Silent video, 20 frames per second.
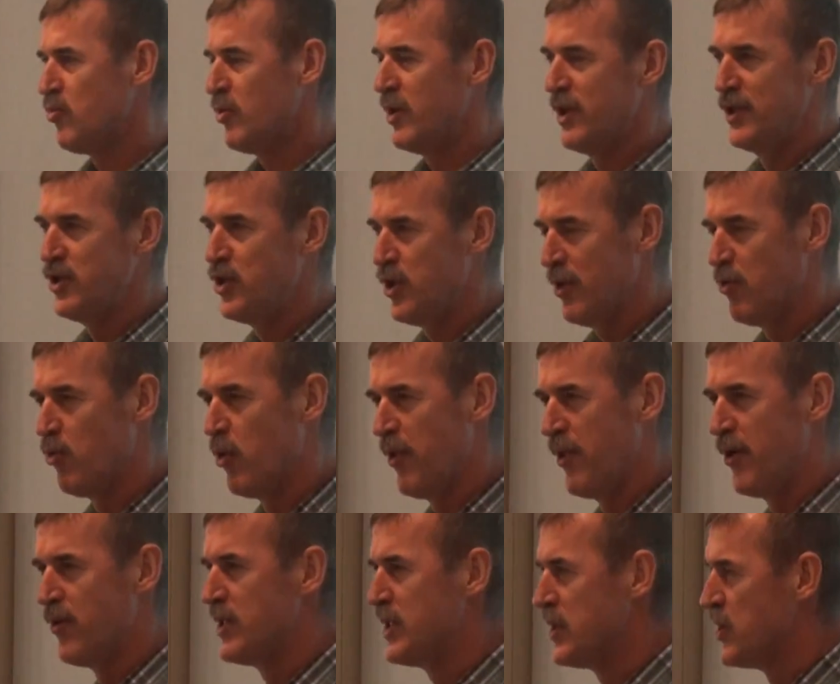Well, in general,
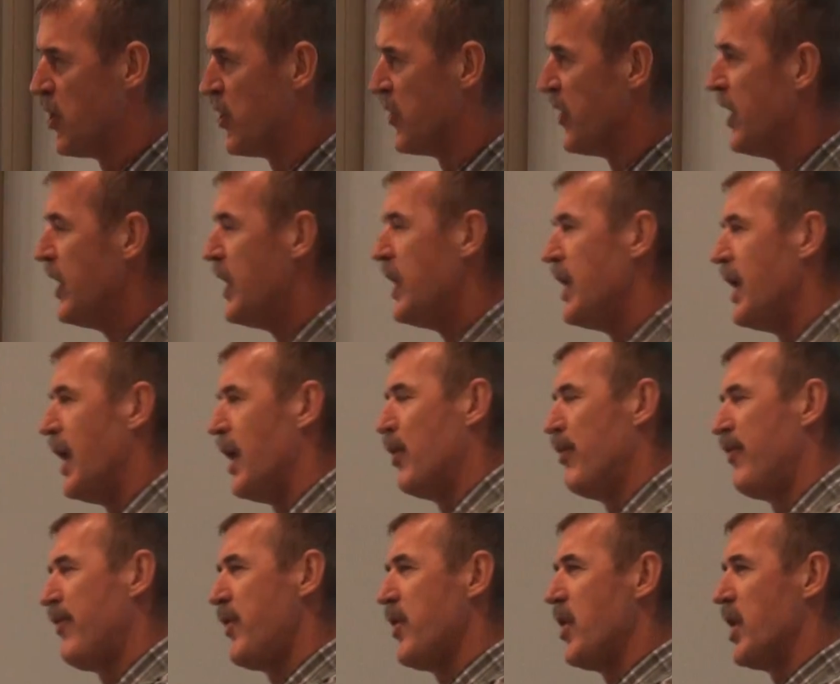there is not.
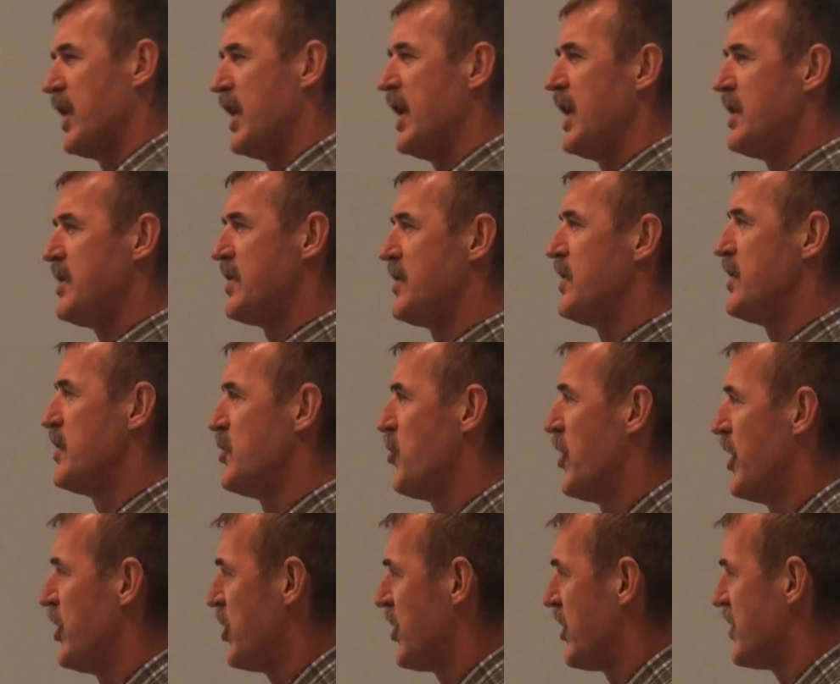However, there are cases
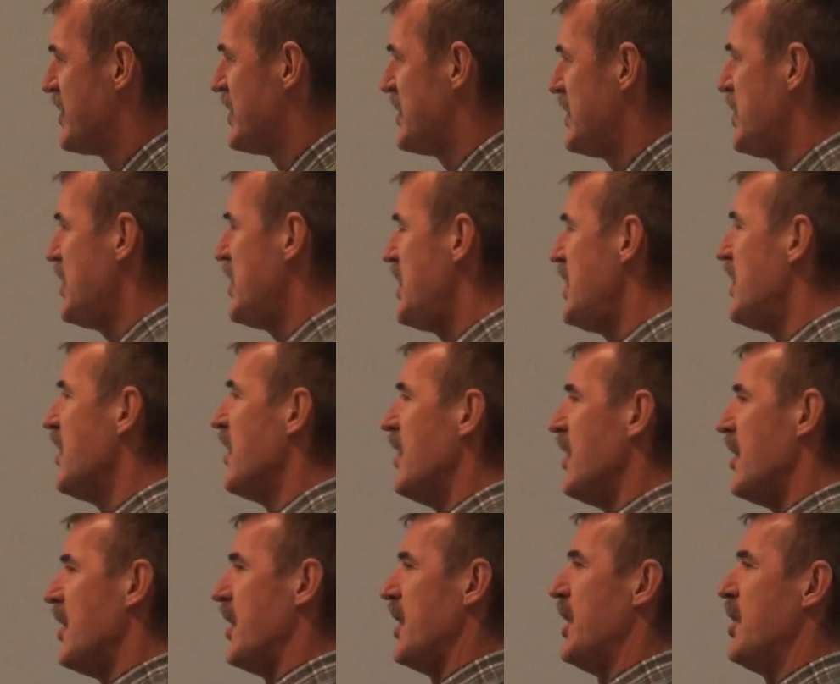where you can see
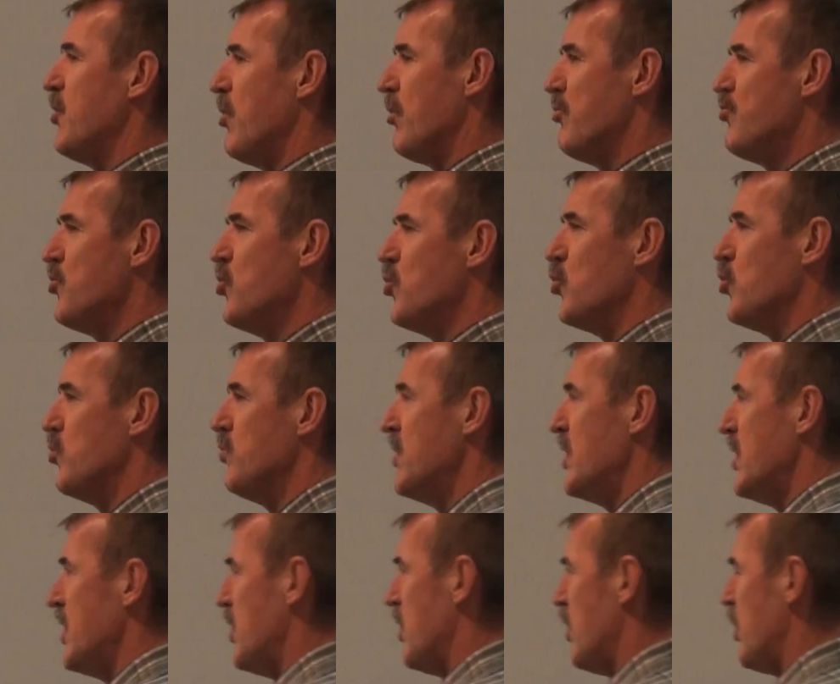in a room
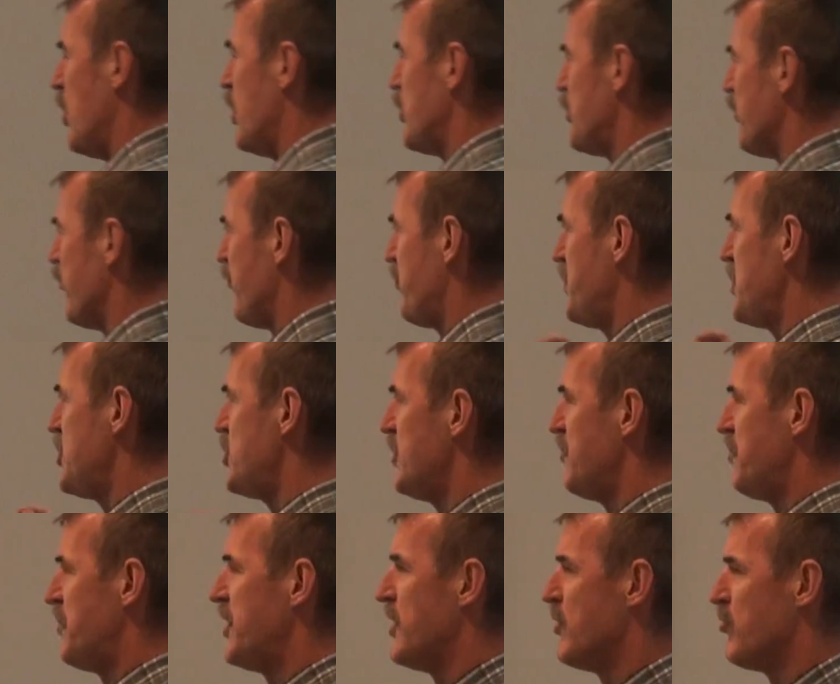a lot of
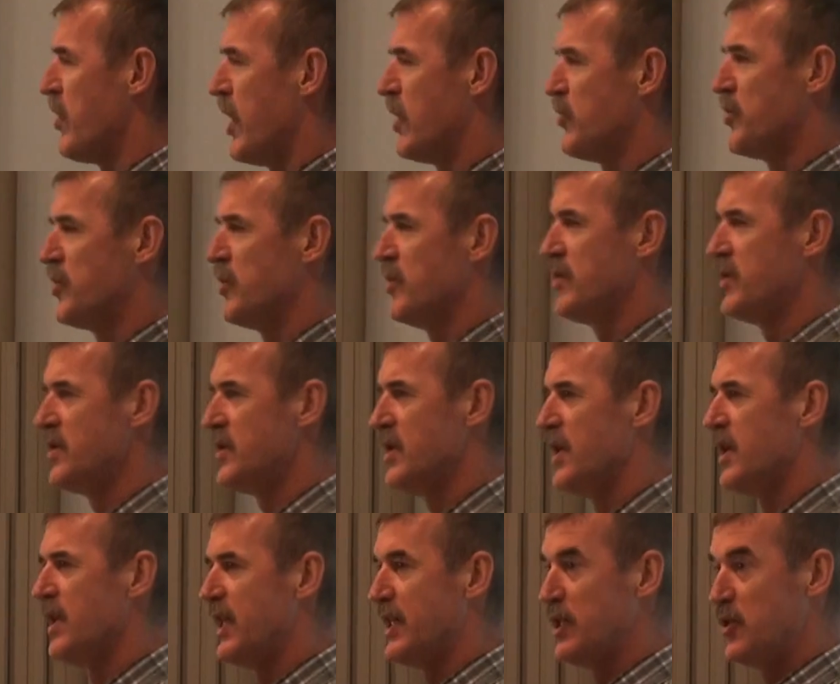BGP routers
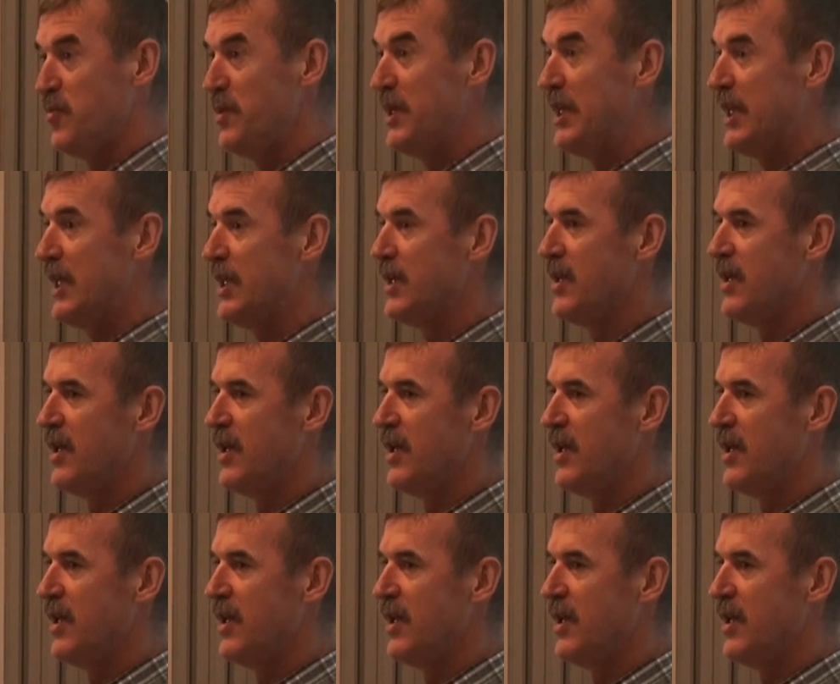that speak